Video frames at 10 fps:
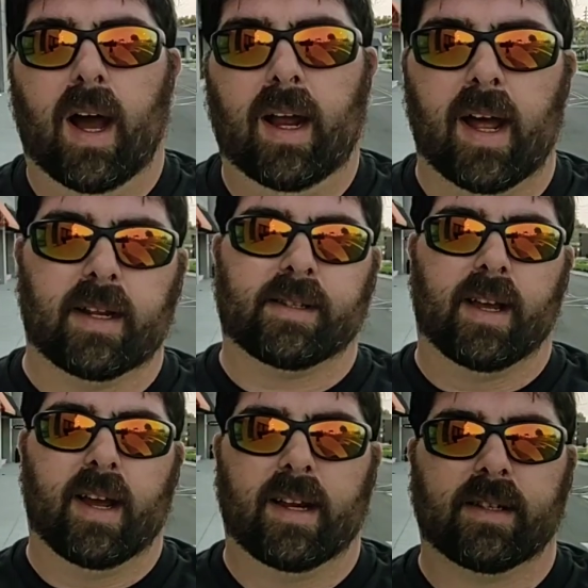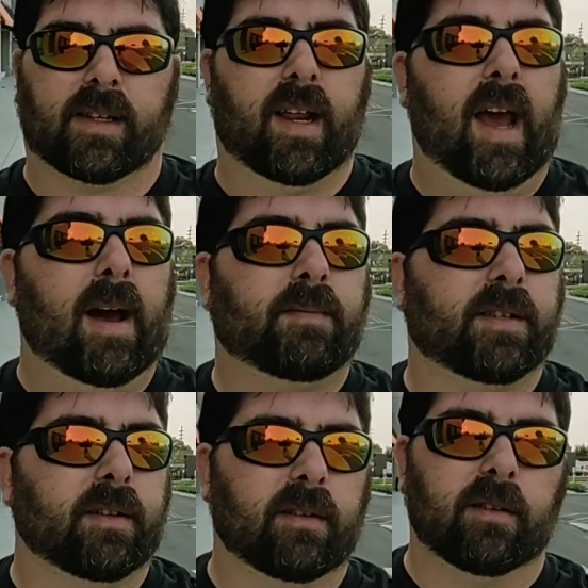I gotta say, it is an
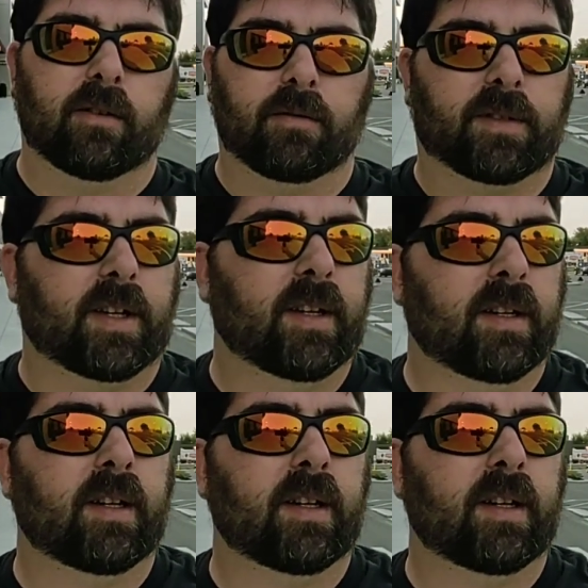absolute